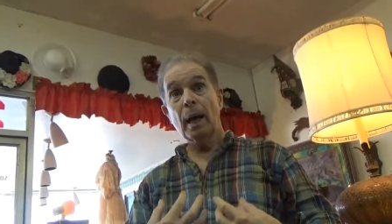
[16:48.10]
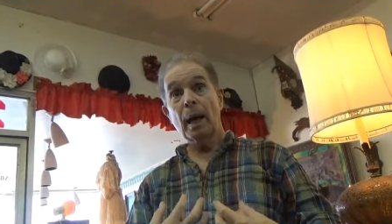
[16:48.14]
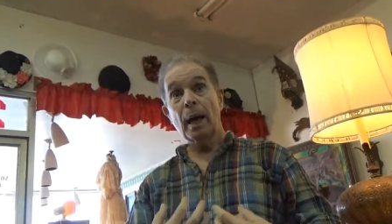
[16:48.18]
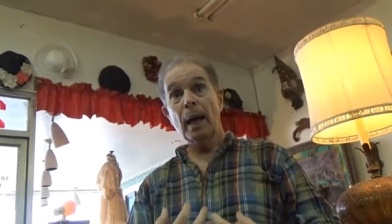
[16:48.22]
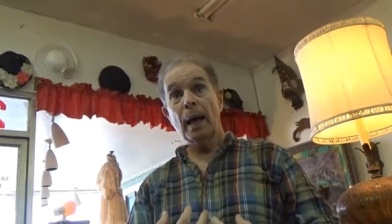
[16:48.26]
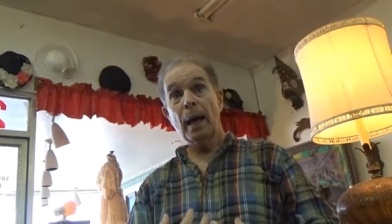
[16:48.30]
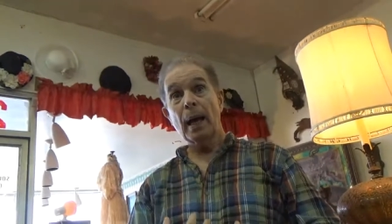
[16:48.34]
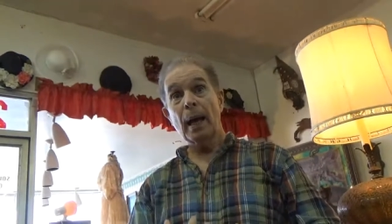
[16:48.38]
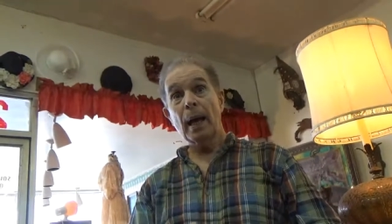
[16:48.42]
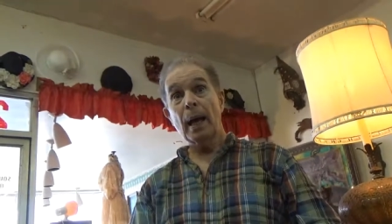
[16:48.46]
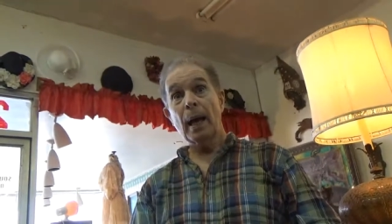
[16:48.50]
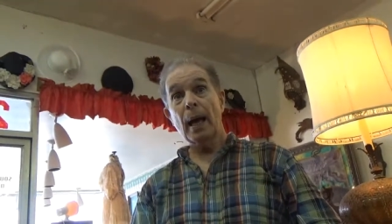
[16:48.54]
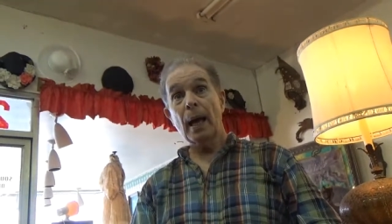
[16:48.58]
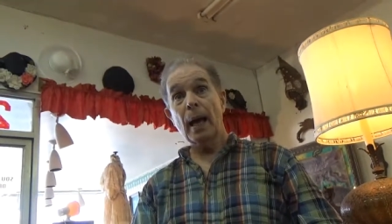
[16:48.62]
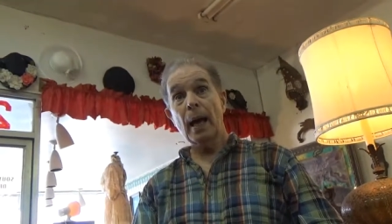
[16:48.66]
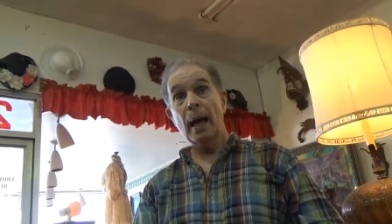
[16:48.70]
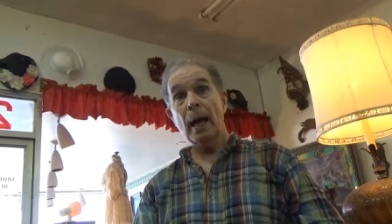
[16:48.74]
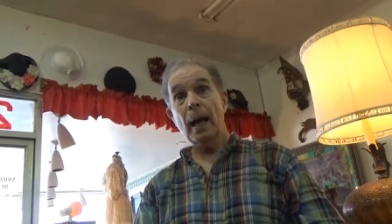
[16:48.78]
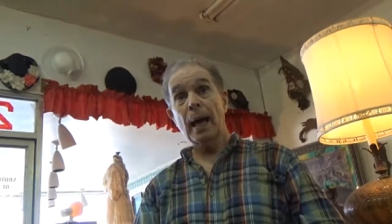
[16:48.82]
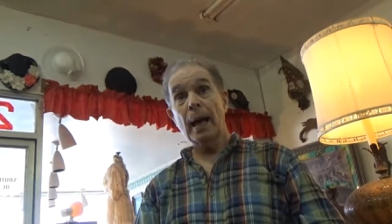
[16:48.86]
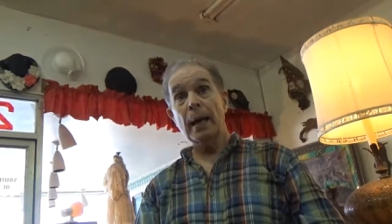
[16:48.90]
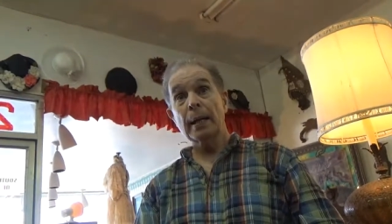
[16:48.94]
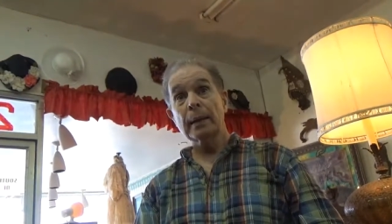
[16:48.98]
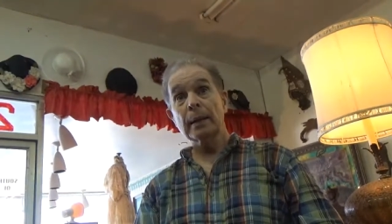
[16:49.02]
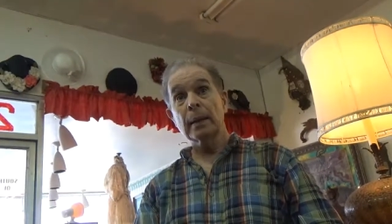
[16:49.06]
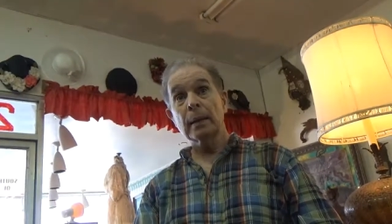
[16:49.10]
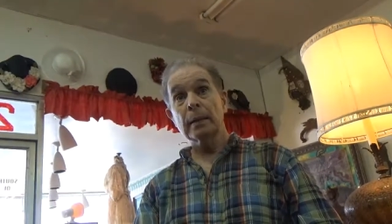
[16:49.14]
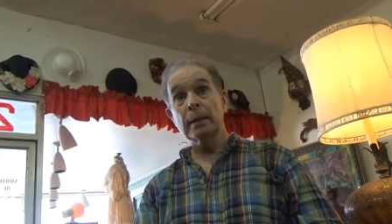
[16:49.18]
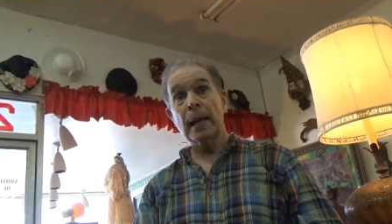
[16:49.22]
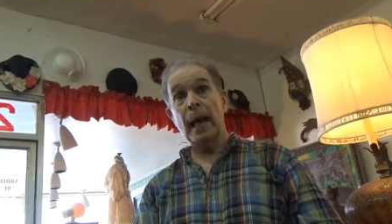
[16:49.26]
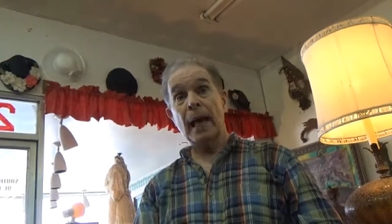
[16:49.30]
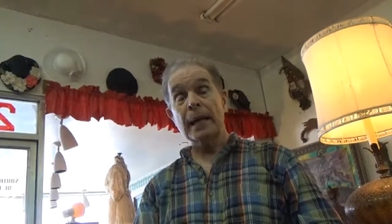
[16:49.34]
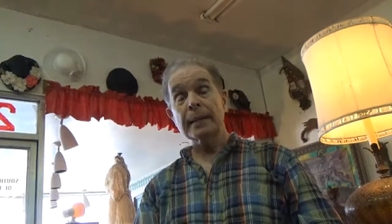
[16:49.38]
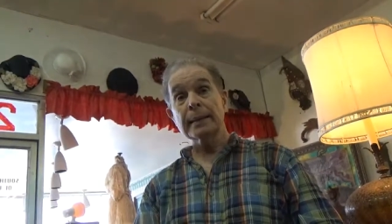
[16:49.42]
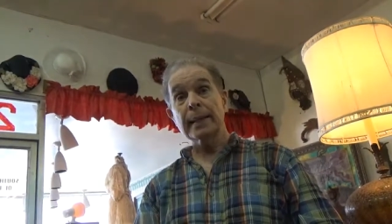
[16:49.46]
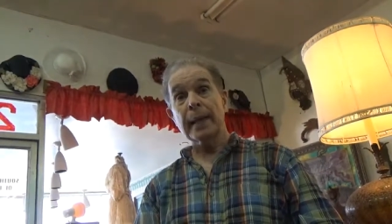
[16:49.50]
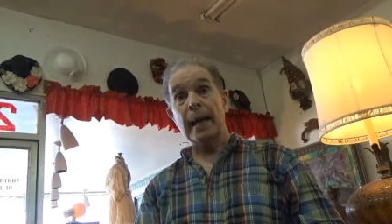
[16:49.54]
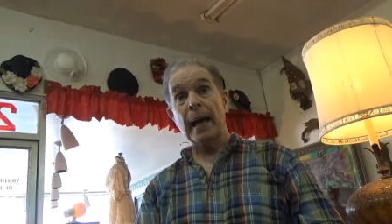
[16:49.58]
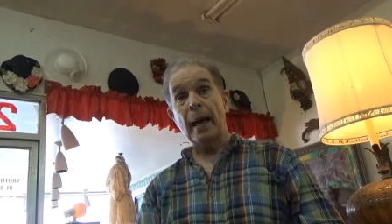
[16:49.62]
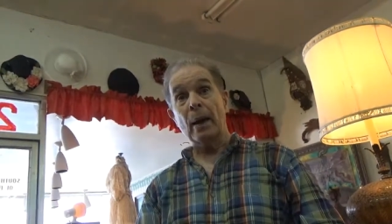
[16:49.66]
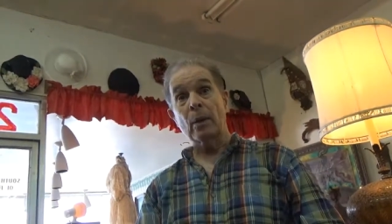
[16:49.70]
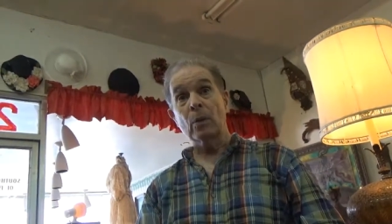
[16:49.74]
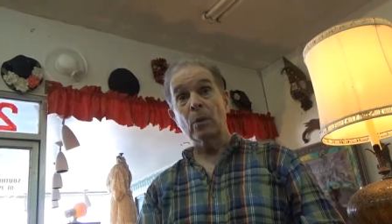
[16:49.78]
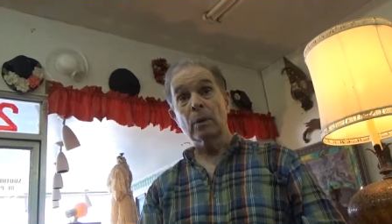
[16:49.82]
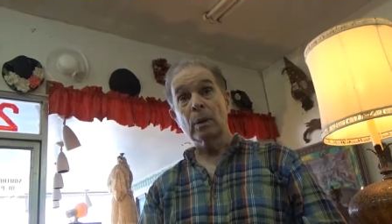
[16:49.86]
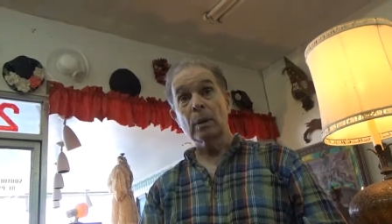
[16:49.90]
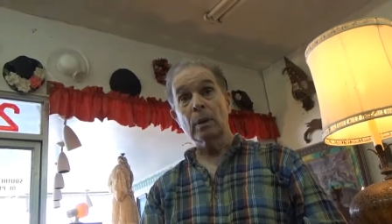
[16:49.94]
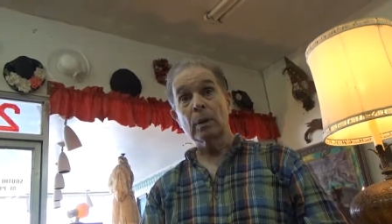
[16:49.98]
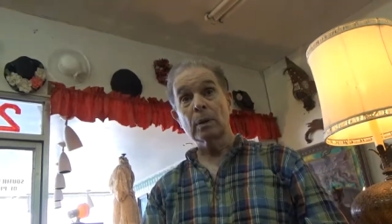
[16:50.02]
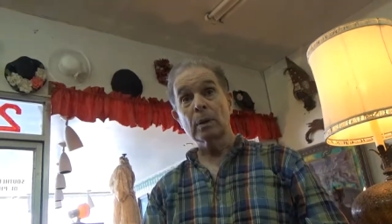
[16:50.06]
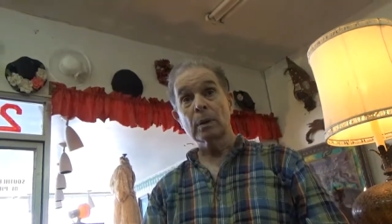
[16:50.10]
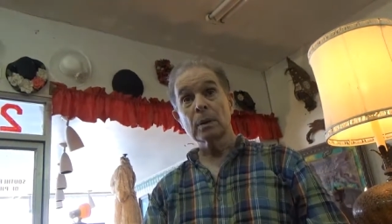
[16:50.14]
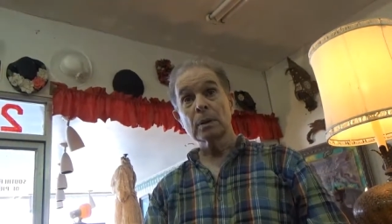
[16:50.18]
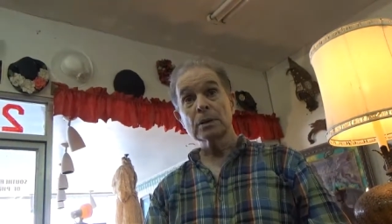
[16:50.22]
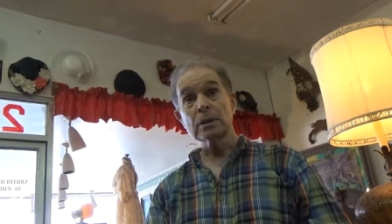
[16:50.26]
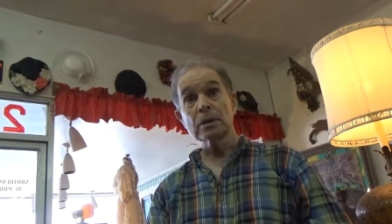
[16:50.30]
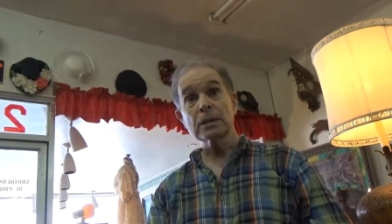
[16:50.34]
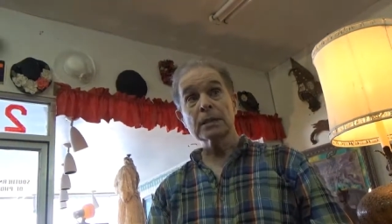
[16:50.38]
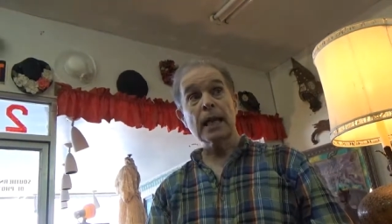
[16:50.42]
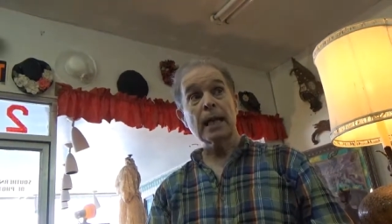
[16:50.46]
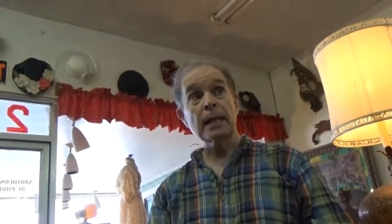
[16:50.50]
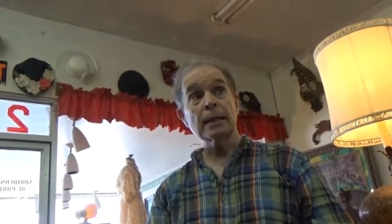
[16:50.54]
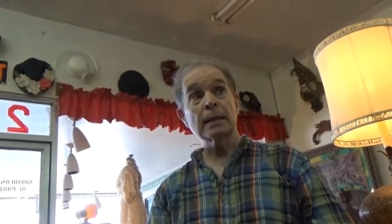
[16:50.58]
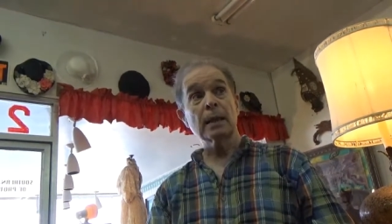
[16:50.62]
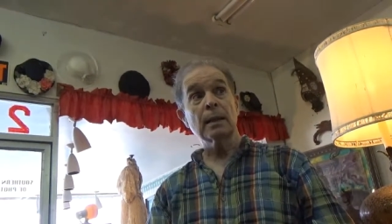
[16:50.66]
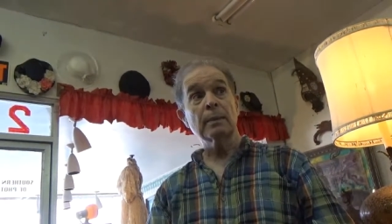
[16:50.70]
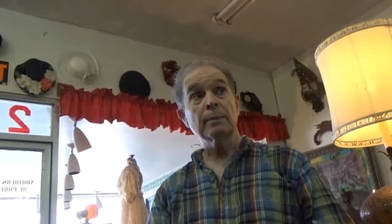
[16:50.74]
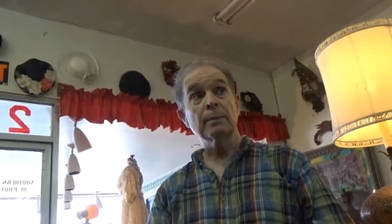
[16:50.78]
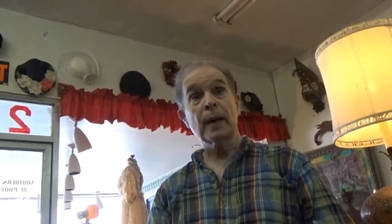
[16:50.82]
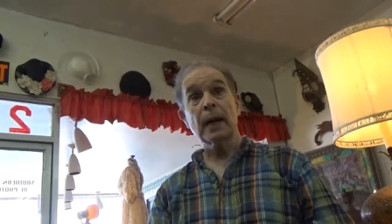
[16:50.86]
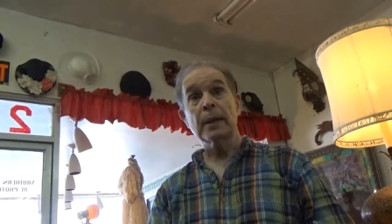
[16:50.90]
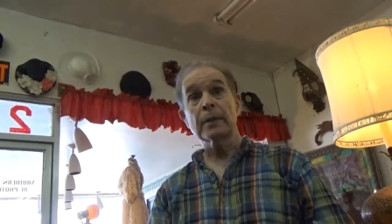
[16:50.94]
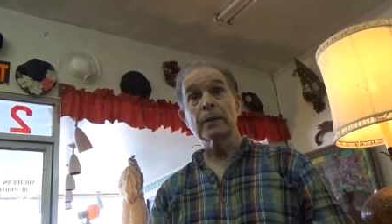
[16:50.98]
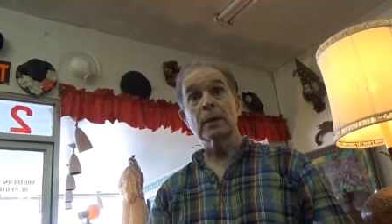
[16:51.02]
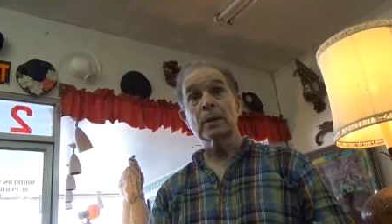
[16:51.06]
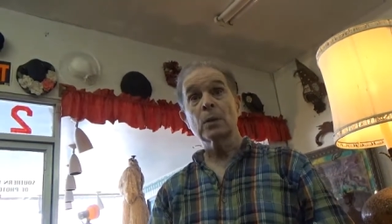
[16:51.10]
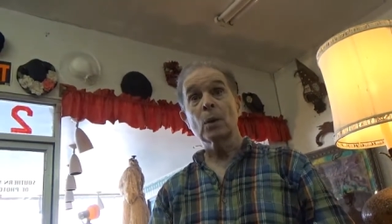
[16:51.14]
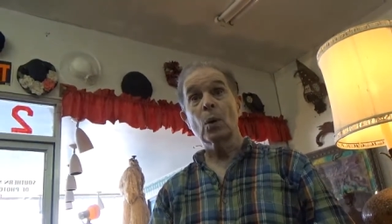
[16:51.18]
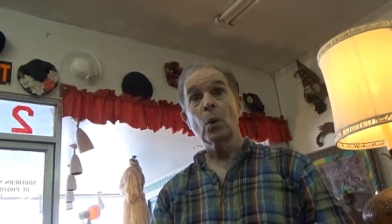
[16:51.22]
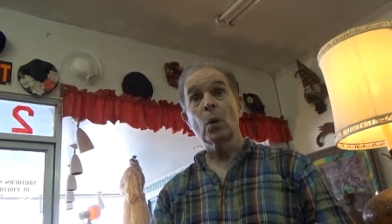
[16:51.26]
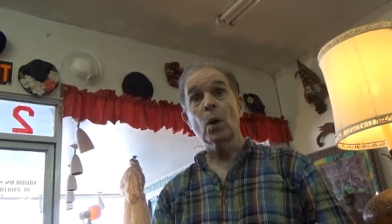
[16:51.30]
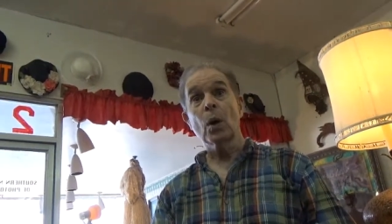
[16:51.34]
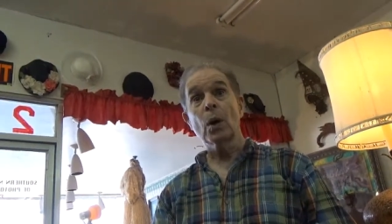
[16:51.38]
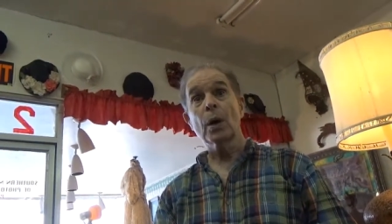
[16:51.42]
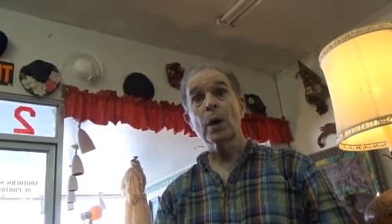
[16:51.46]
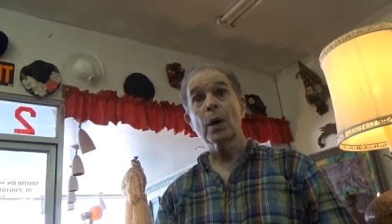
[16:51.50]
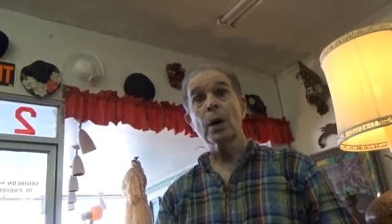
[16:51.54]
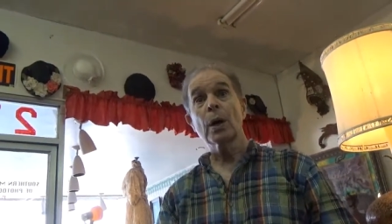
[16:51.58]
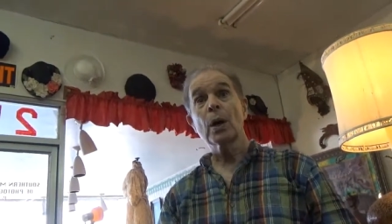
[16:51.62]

wow. and a nightgown standing by the door.